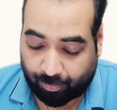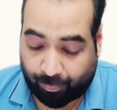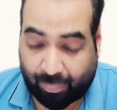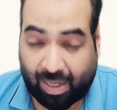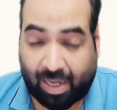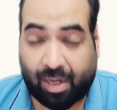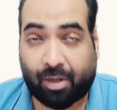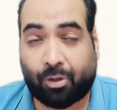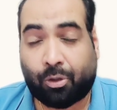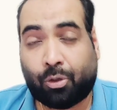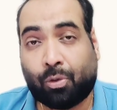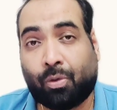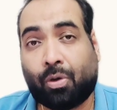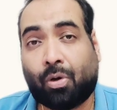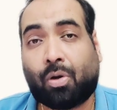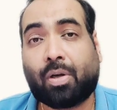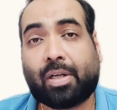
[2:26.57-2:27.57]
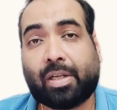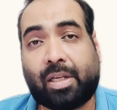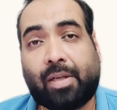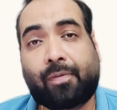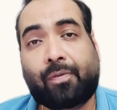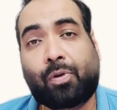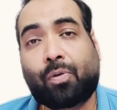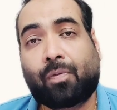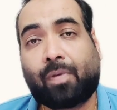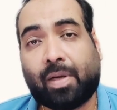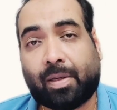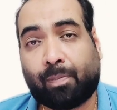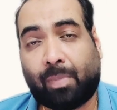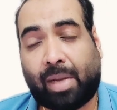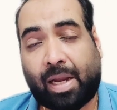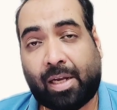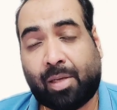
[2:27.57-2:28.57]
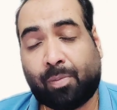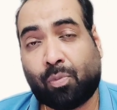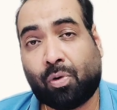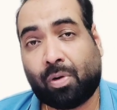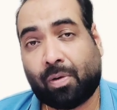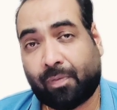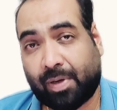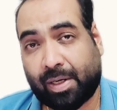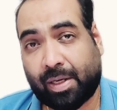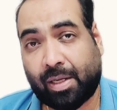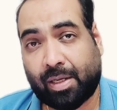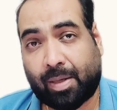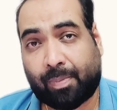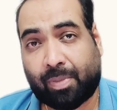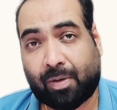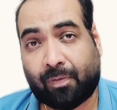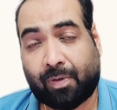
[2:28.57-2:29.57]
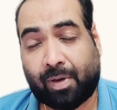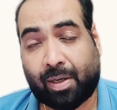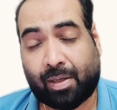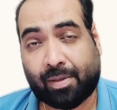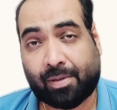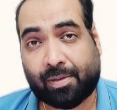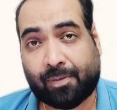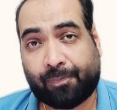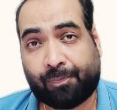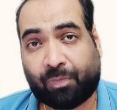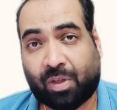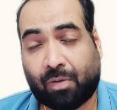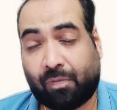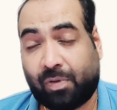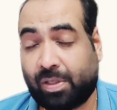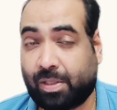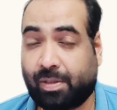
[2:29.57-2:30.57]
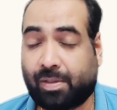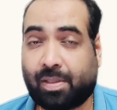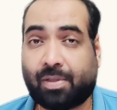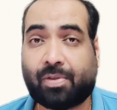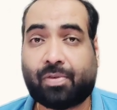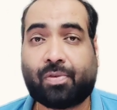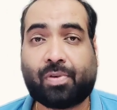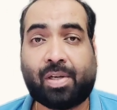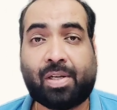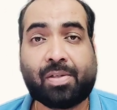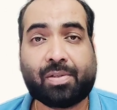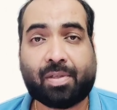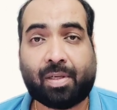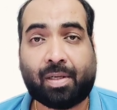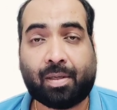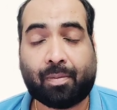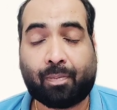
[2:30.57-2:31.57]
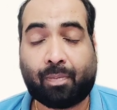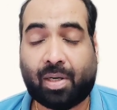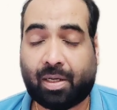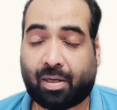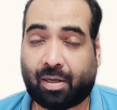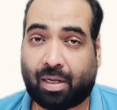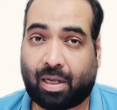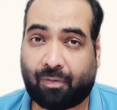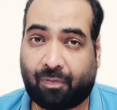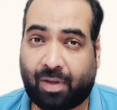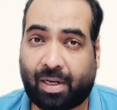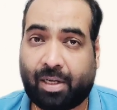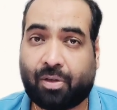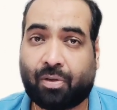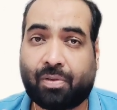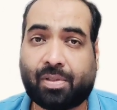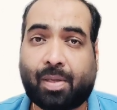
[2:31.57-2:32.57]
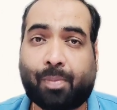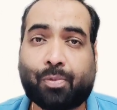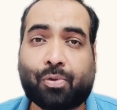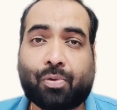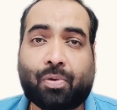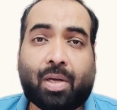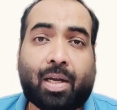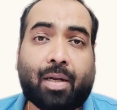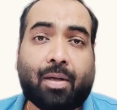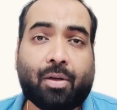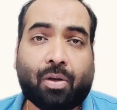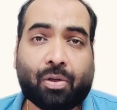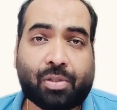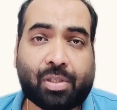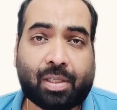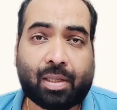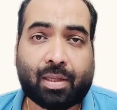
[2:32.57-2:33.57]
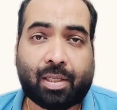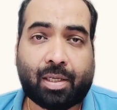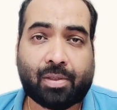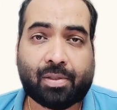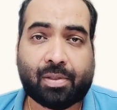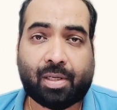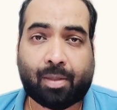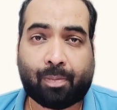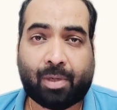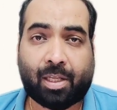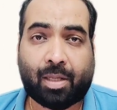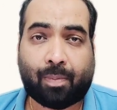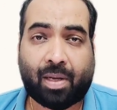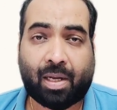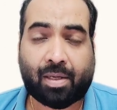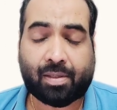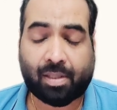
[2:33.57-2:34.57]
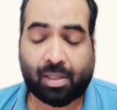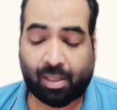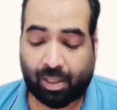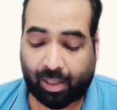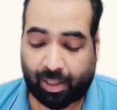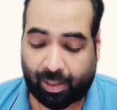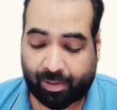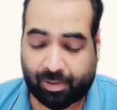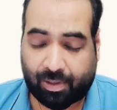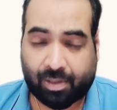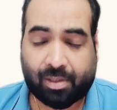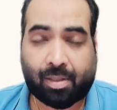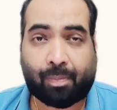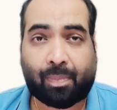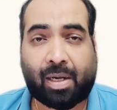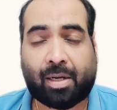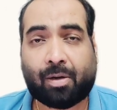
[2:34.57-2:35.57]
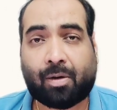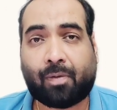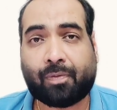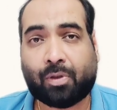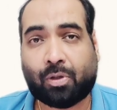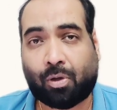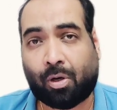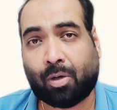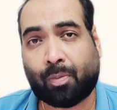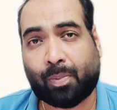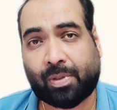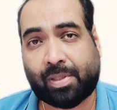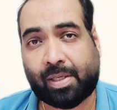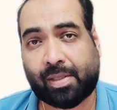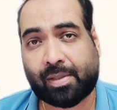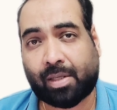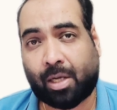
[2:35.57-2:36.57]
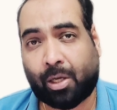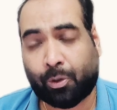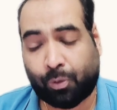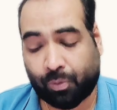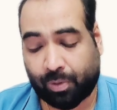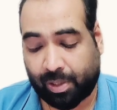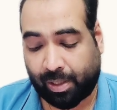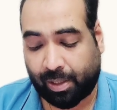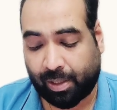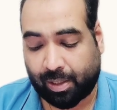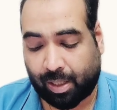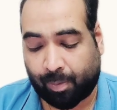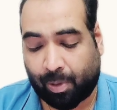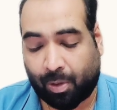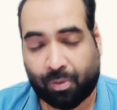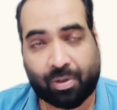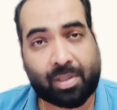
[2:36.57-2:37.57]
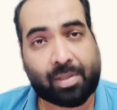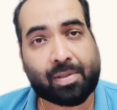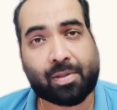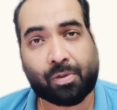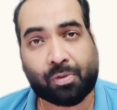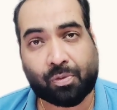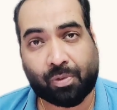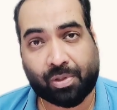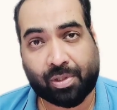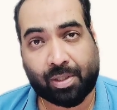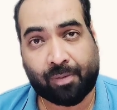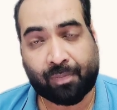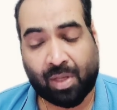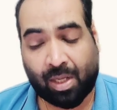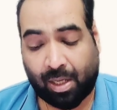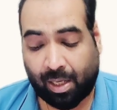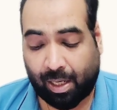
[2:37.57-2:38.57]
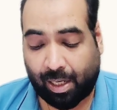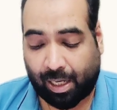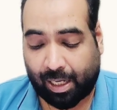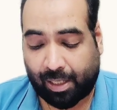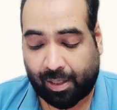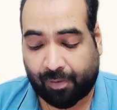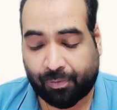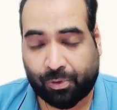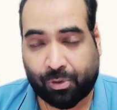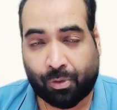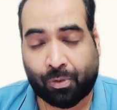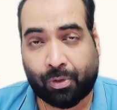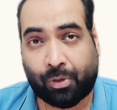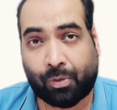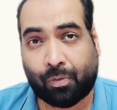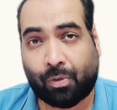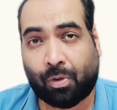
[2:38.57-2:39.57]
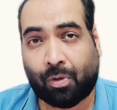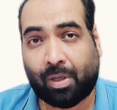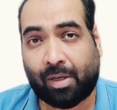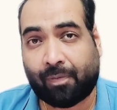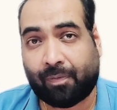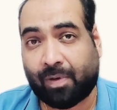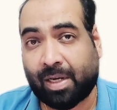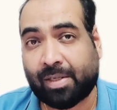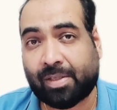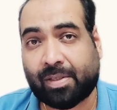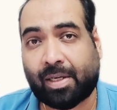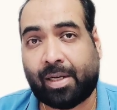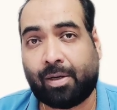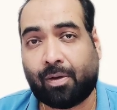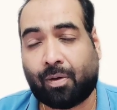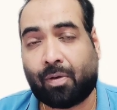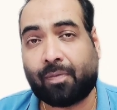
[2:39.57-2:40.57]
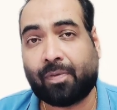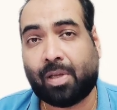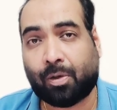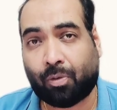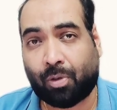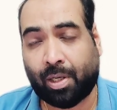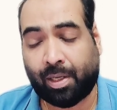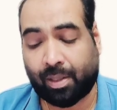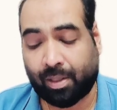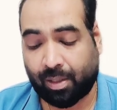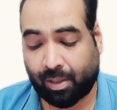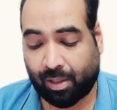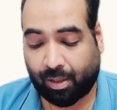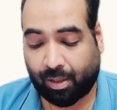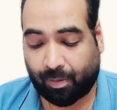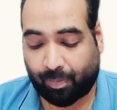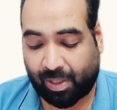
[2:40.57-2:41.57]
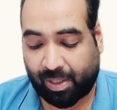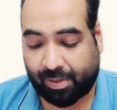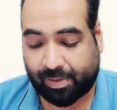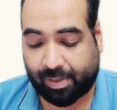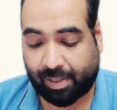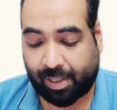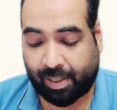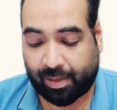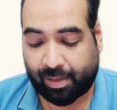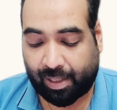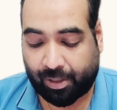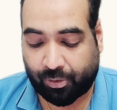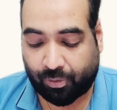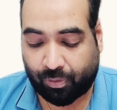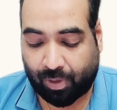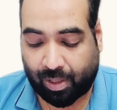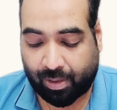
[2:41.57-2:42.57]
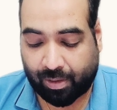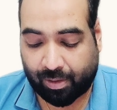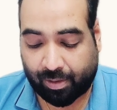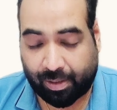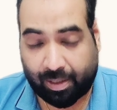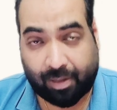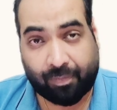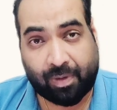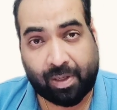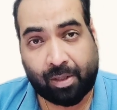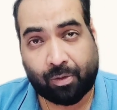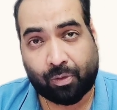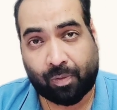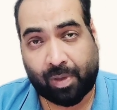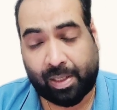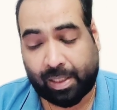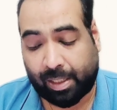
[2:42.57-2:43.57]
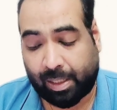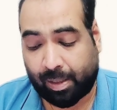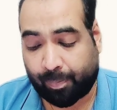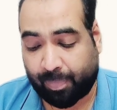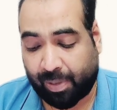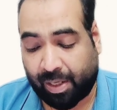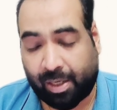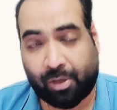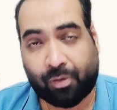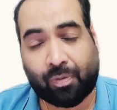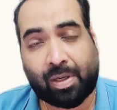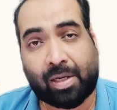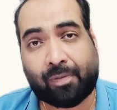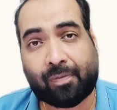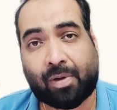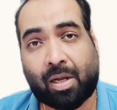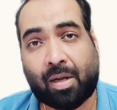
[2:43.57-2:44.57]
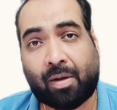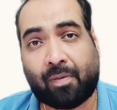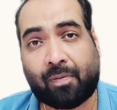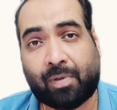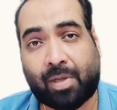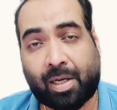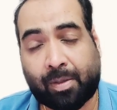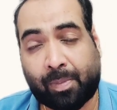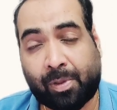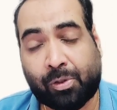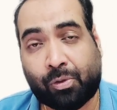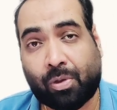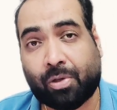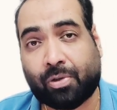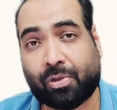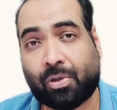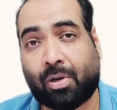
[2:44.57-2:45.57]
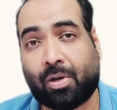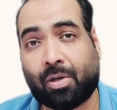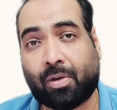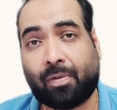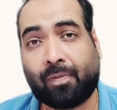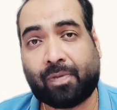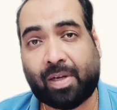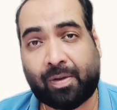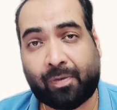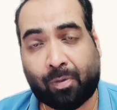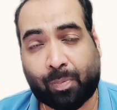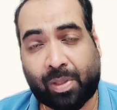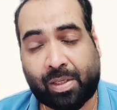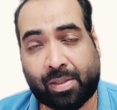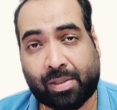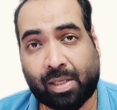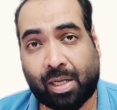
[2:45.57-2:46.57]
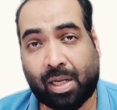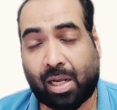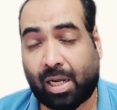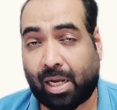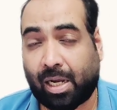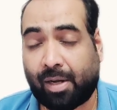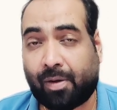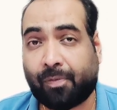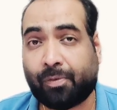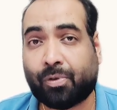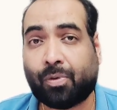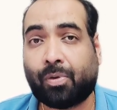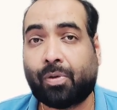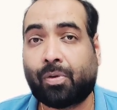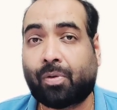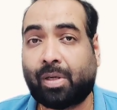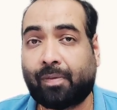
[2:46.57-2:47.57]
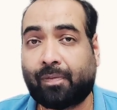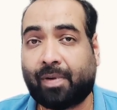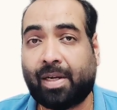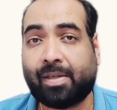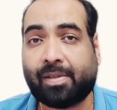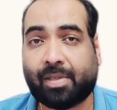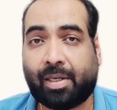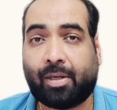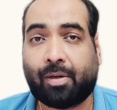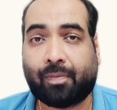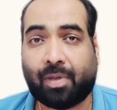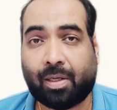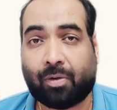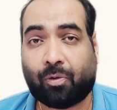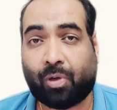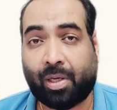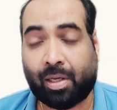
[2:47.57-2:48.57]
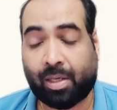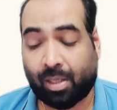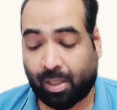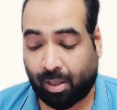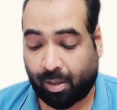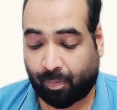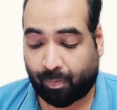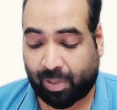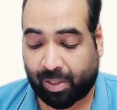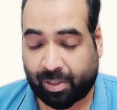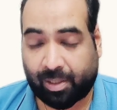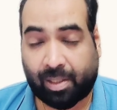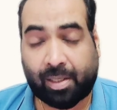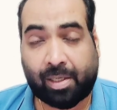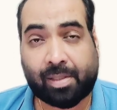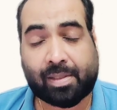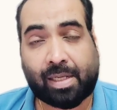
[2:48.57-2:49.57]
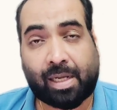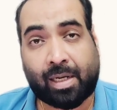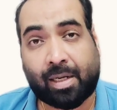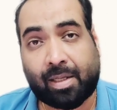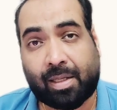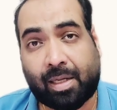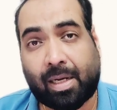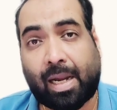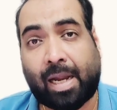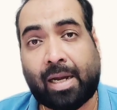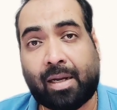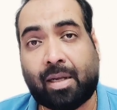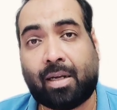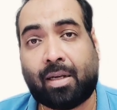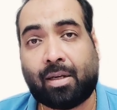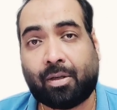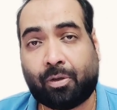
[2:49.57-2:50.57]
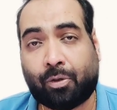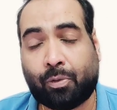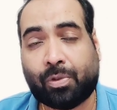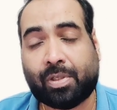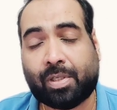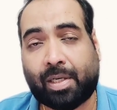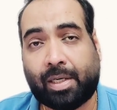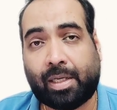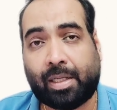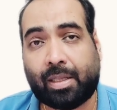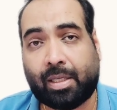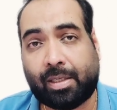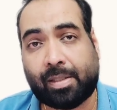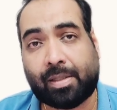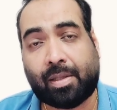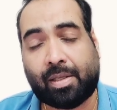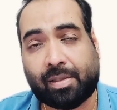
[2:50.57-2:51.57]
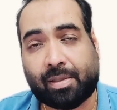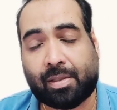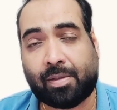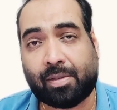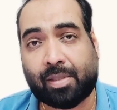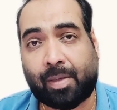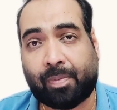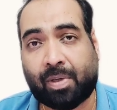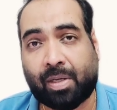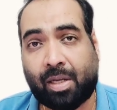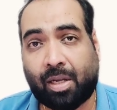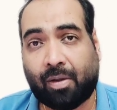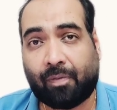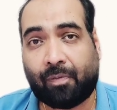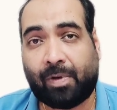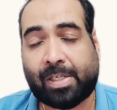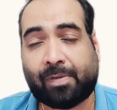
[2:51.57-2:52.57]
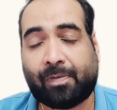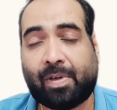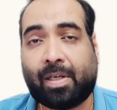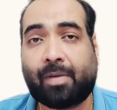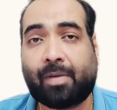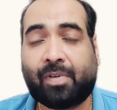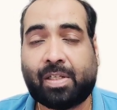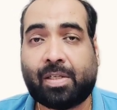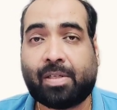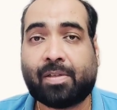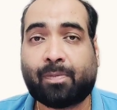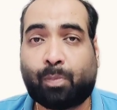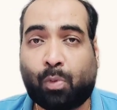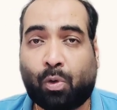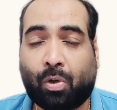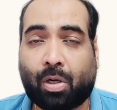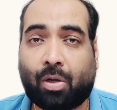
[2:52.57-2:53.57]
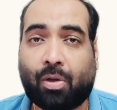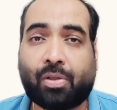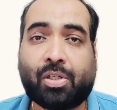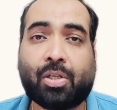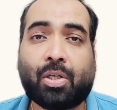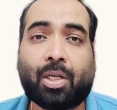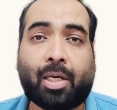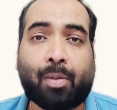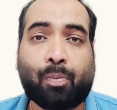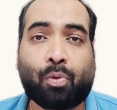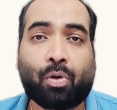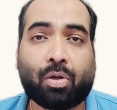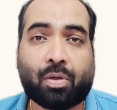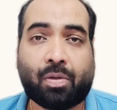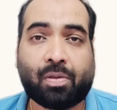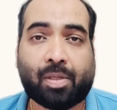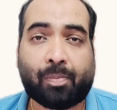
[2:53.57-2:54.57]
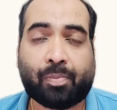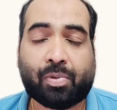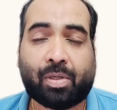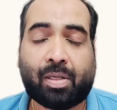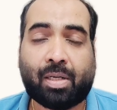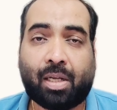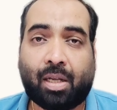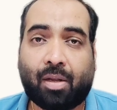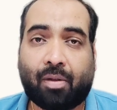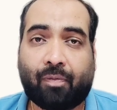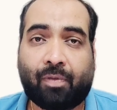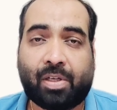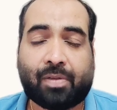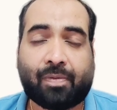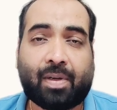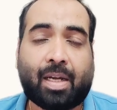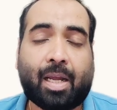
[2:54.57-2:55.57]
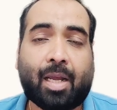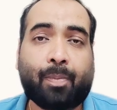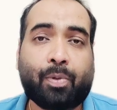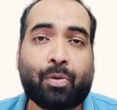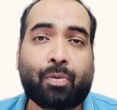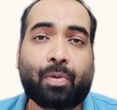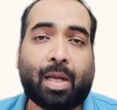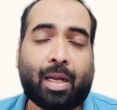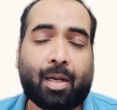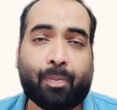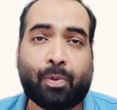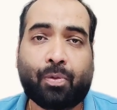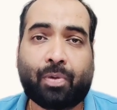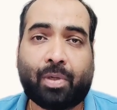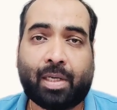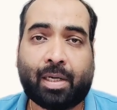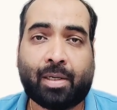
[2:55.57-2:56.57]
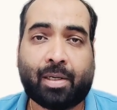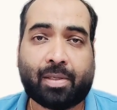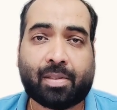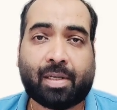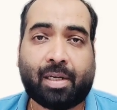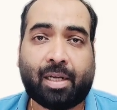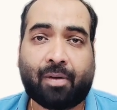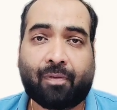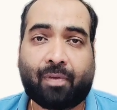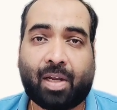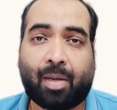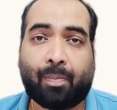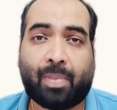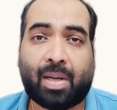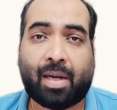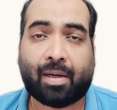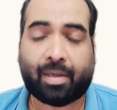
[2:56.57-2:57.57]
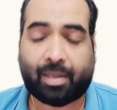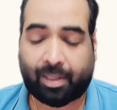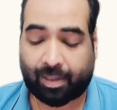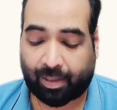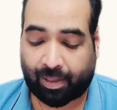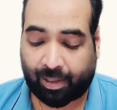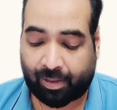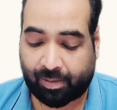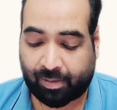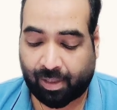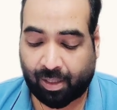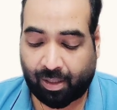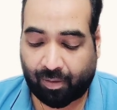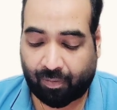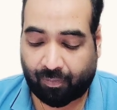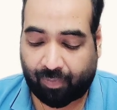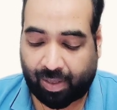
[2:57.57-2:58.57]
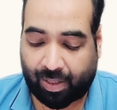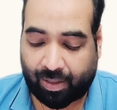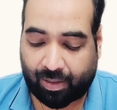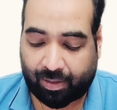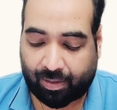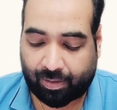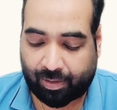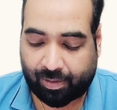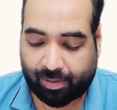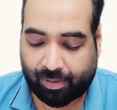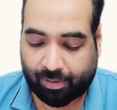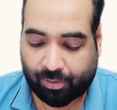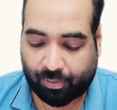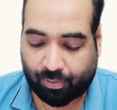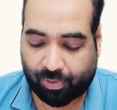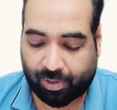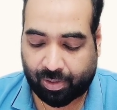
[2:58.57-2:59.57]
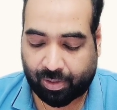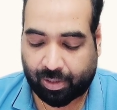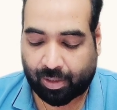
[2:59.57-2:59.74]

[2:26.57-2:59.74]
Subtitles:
bank do not give you any more working capital finance, which is a strange thing, but a very conceptual and logical things done by the banks. It's just a matter of thought process how you think about this situation. I have shown you only one side of the coin by saying that you are recovering 20, paying 25, that means you are short on 5 rupees. I have shown you only one side of the coin, but there is another angle to study this concept which is more logical and more conceptual, which will help you in understanding why bank decline when this situation